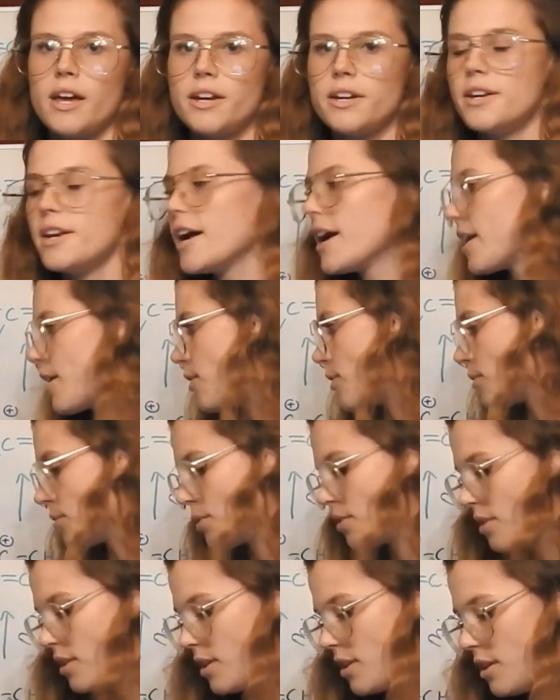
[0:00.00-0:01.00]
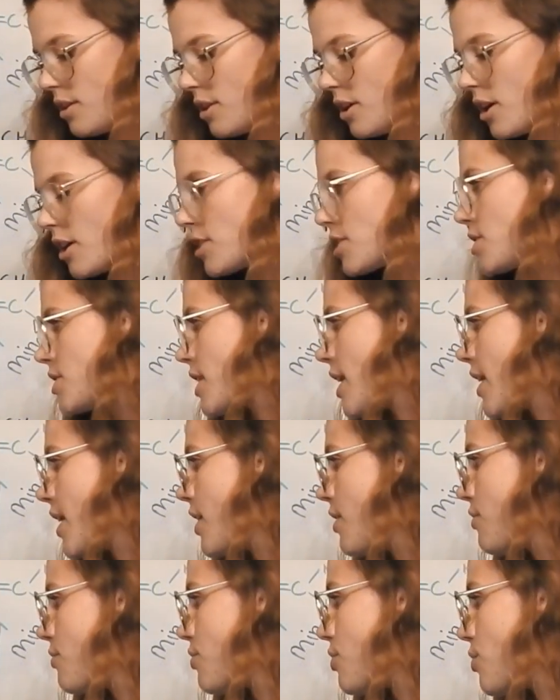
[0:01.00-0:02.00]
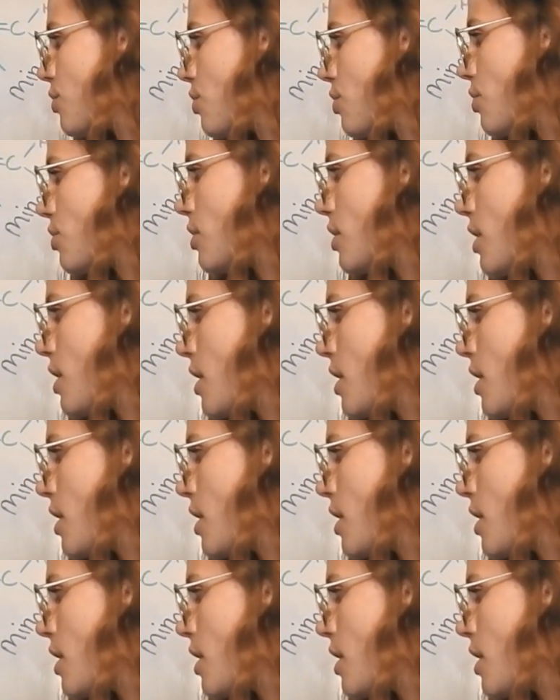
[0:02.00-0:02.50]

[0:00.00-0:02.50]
Now, our second rule